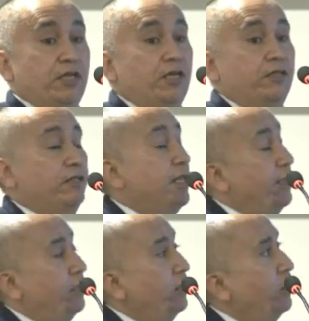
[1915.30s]
uh,
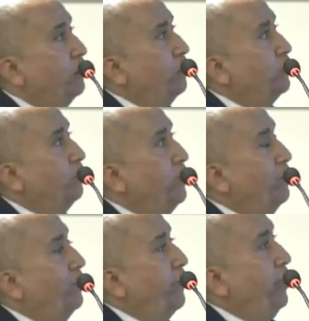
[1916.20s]
like some
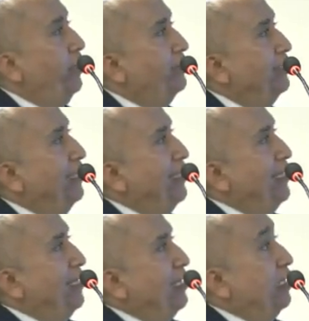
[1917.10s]
people think.
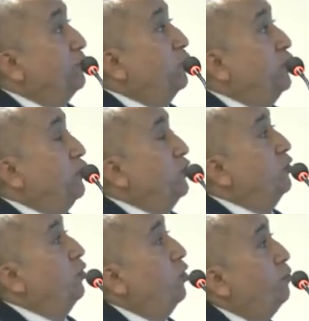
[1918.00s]
Exposition
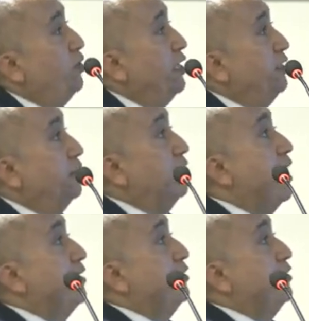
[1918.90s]
to low pH and high